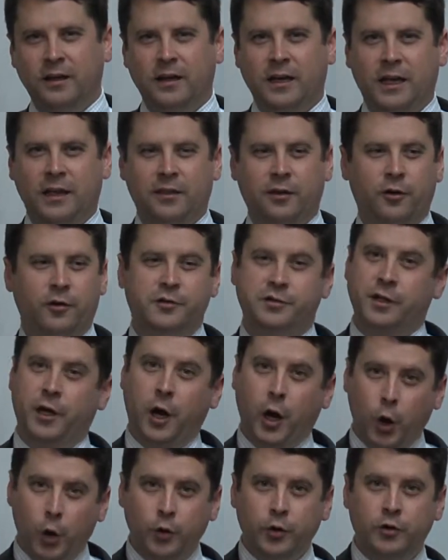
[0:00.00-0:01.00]
and there's
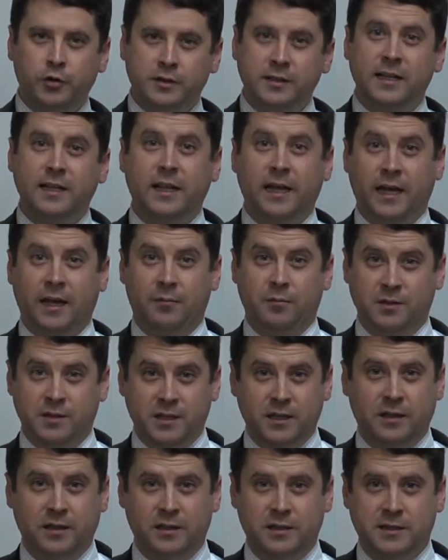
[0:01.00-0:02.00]
the owner's claims
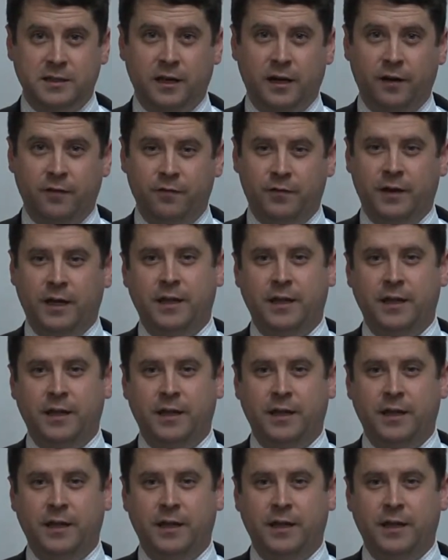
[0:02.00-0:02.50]
to the stuff,